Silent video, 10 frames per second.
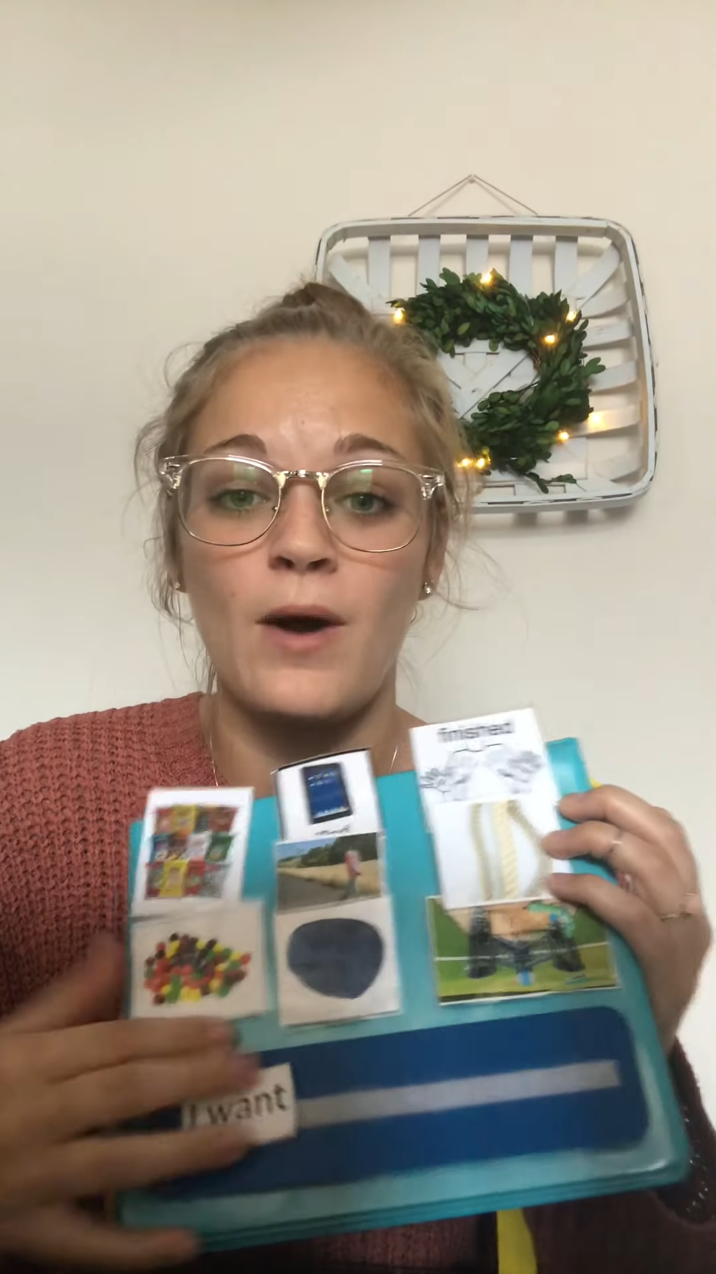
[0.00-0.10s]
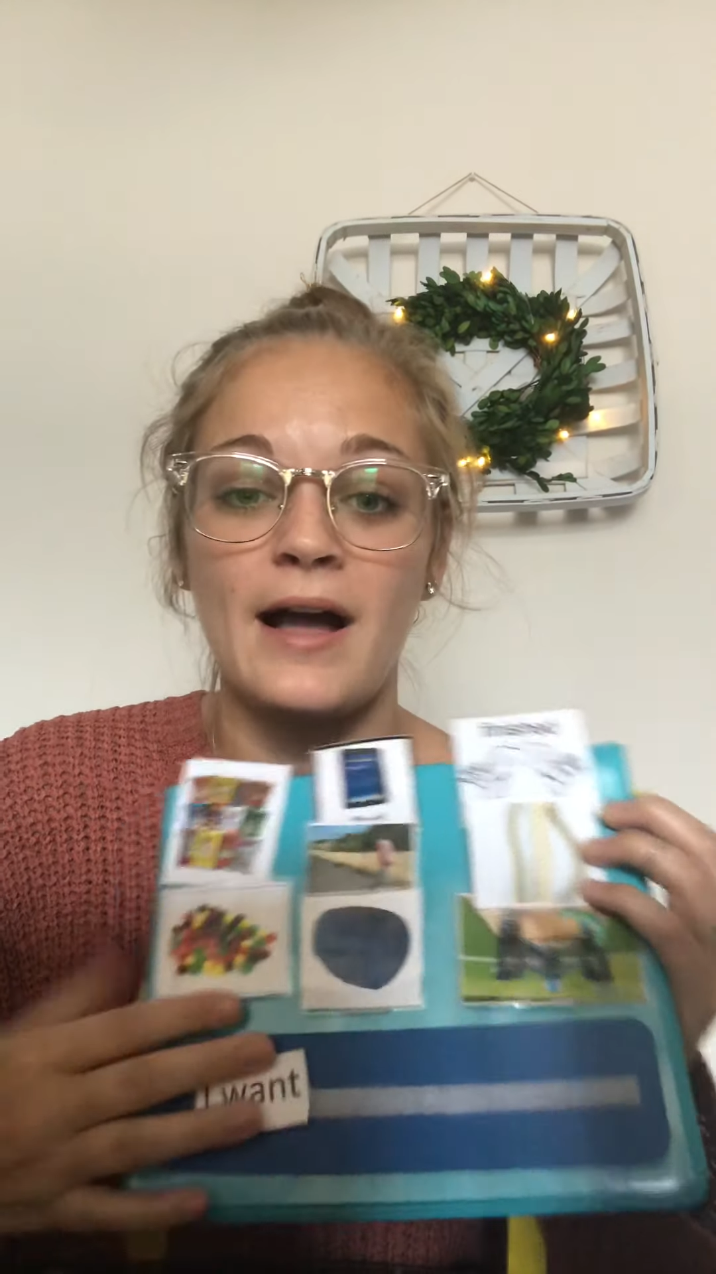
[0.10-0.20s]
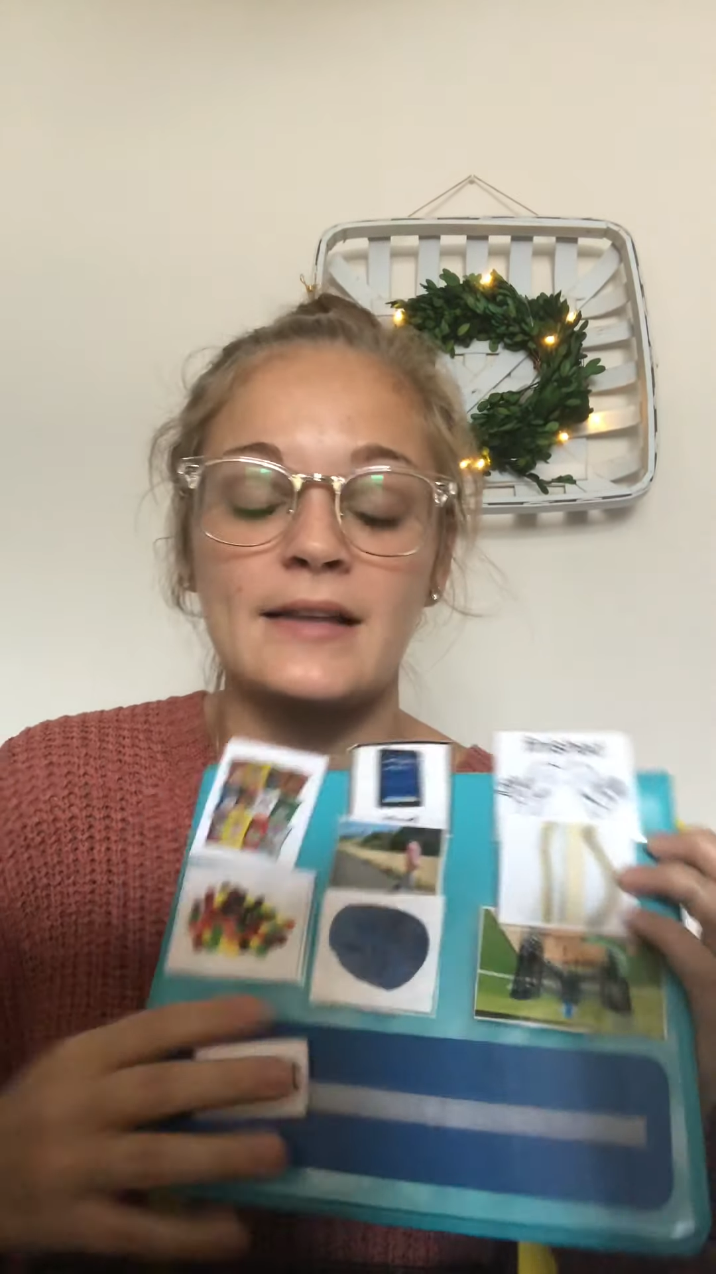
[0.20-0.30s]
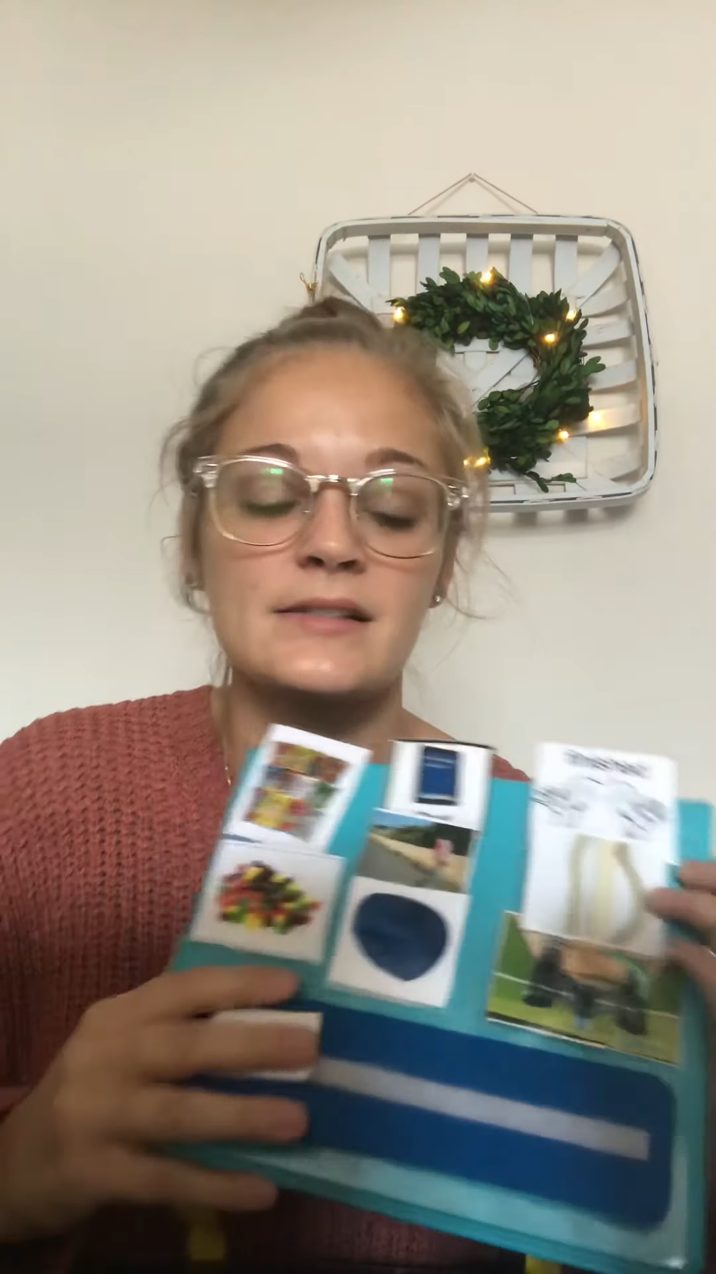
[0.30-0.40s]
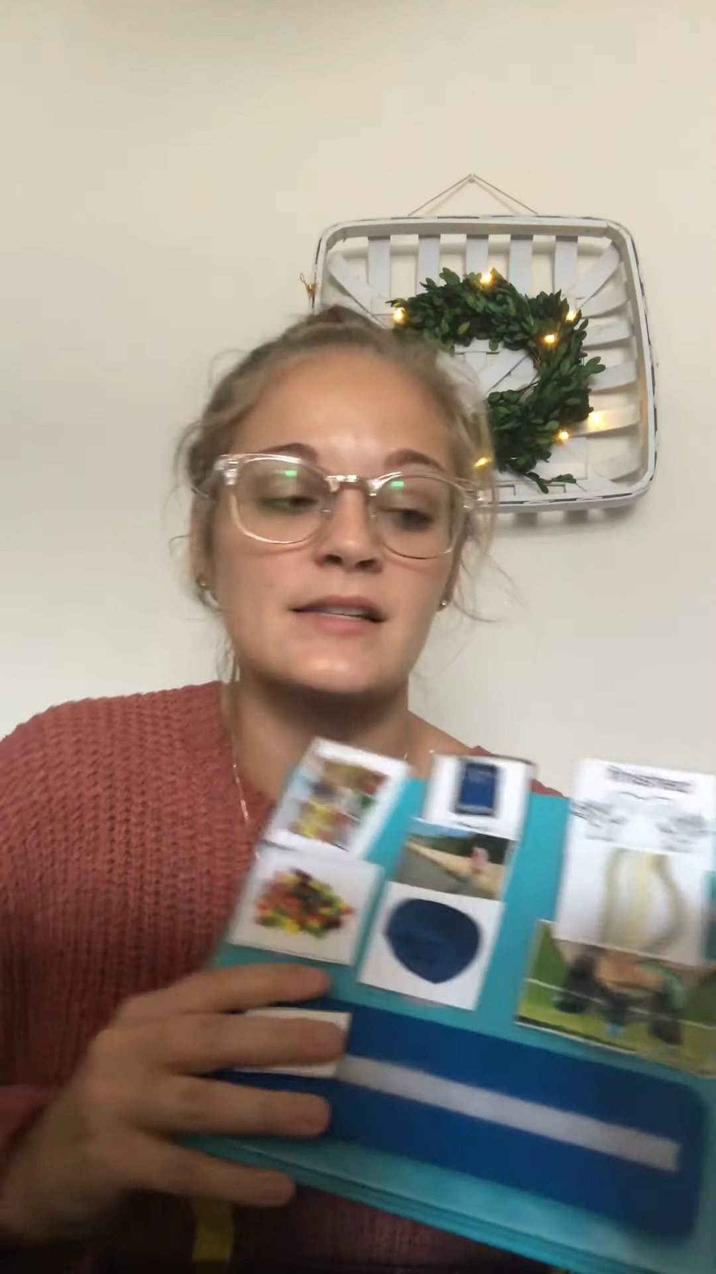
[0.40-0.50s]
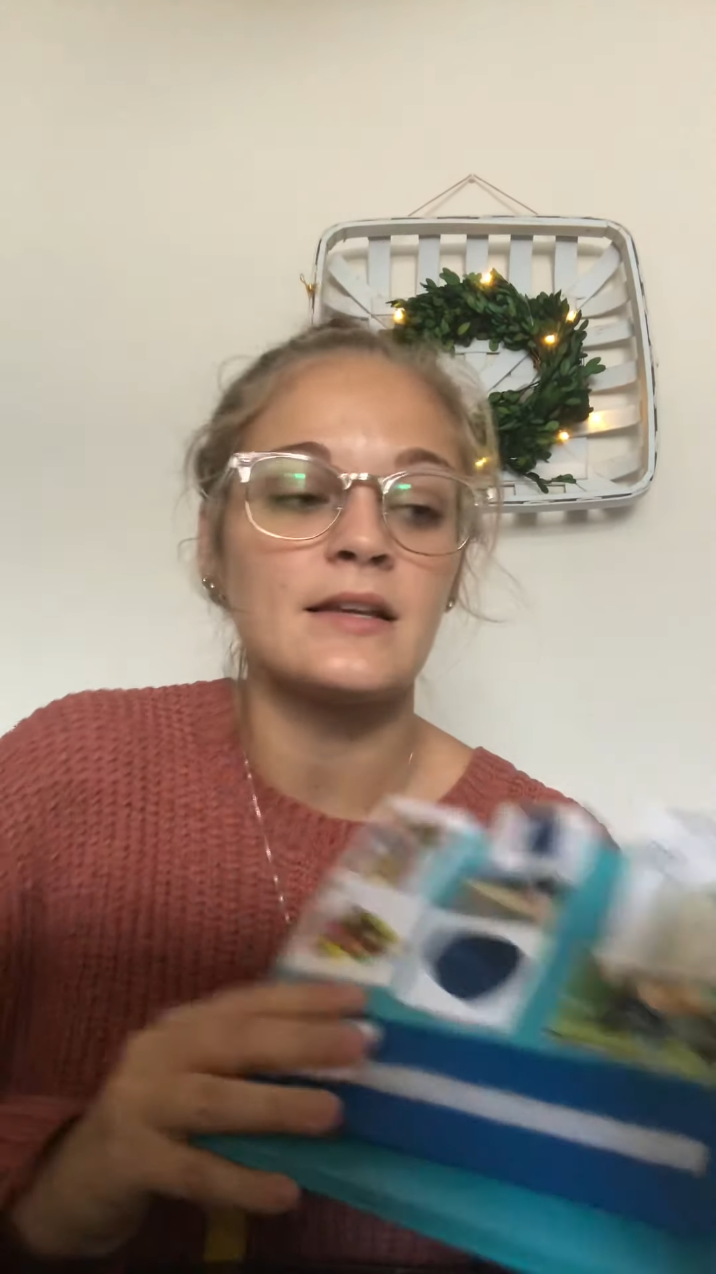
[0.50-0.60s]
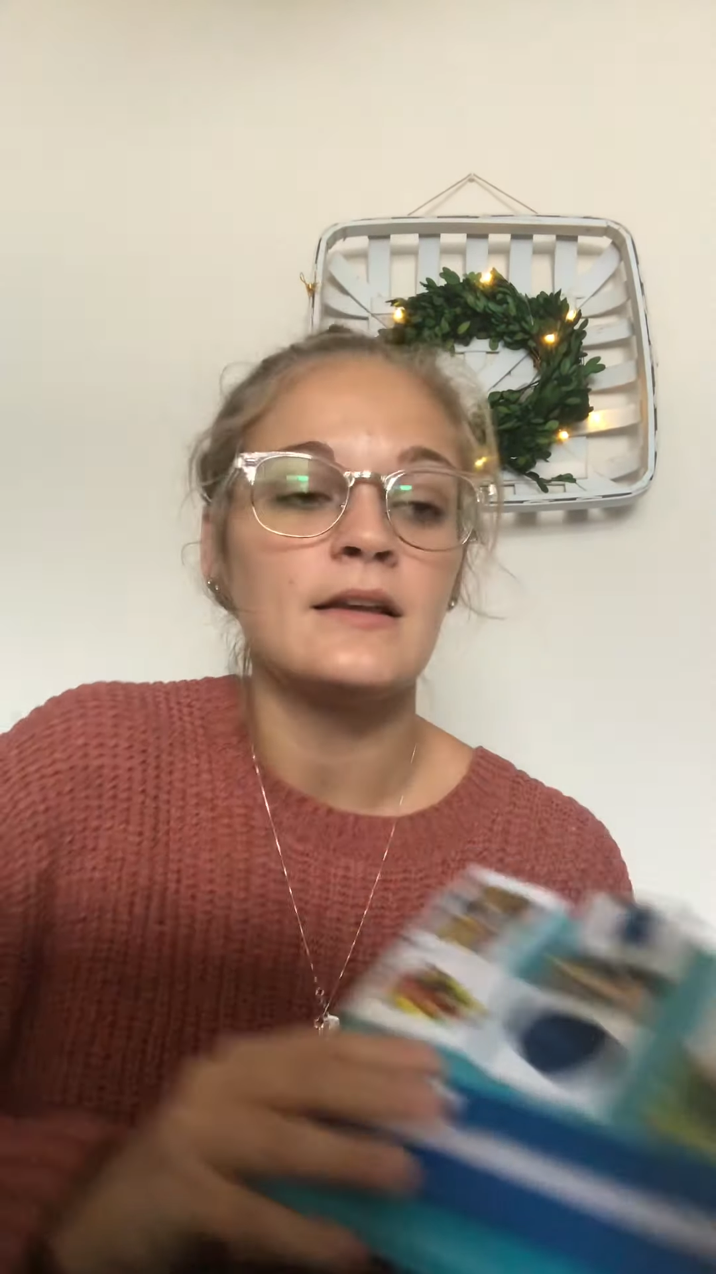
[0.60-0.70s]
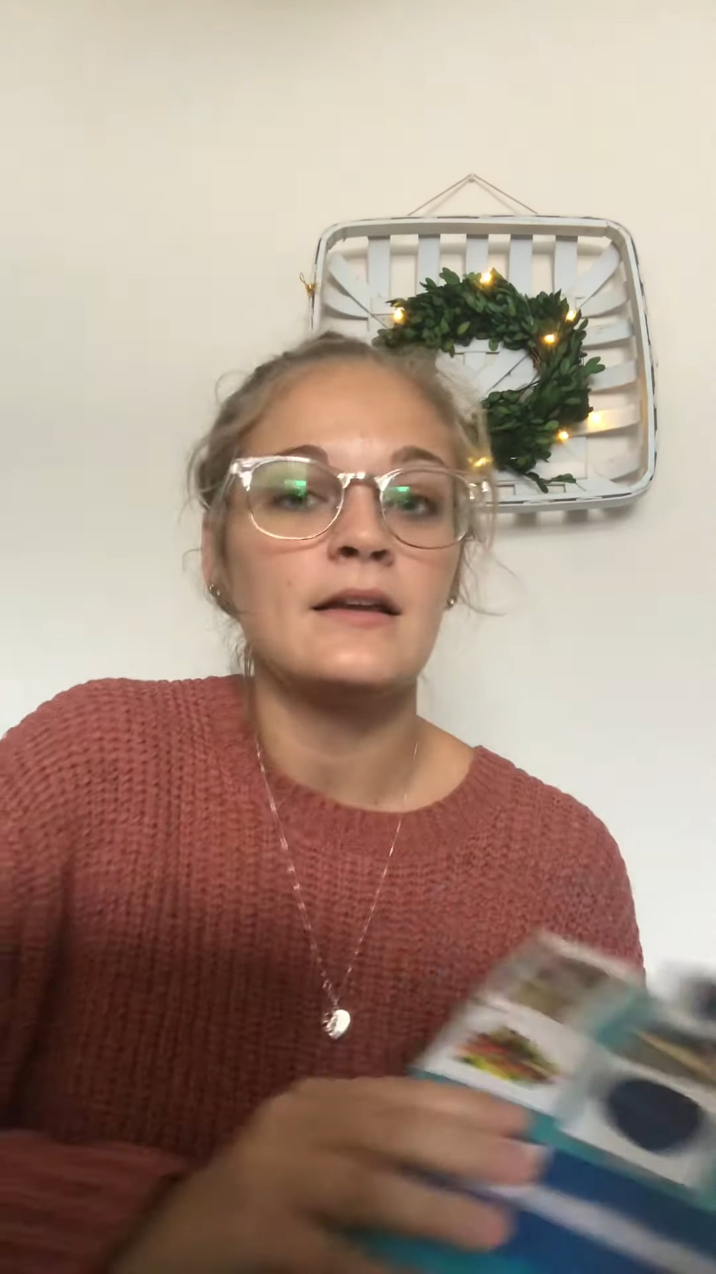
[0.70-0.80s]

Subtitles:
want.